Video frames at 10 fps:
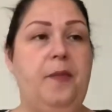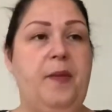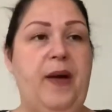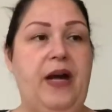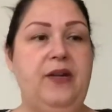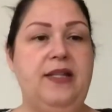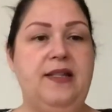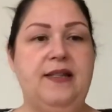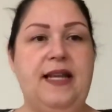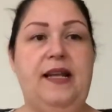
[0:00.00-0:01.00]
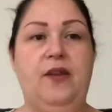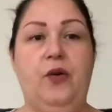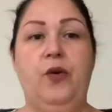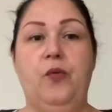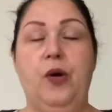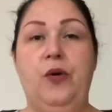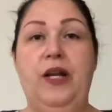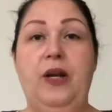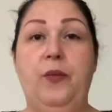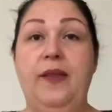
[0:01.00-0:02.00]
The batteries inside though
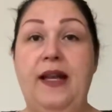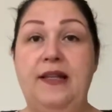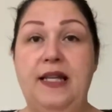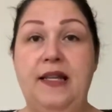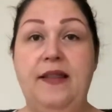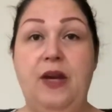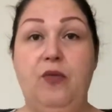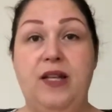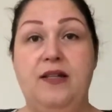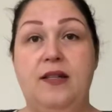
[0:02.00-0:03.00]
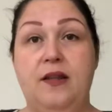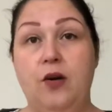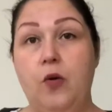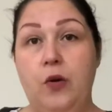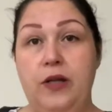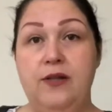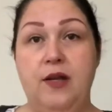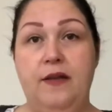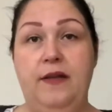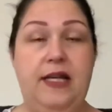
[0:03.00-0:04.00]
corroded, and when they did, they rusted the coils
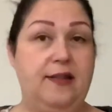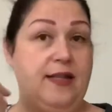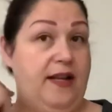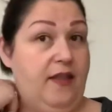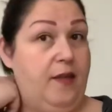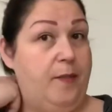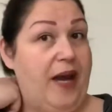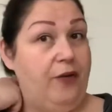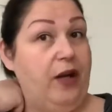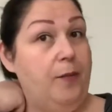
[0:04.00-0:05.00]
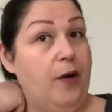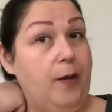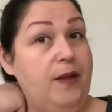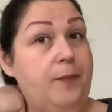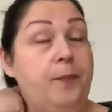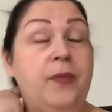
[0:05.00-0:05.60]
on the inside of the battery compartment.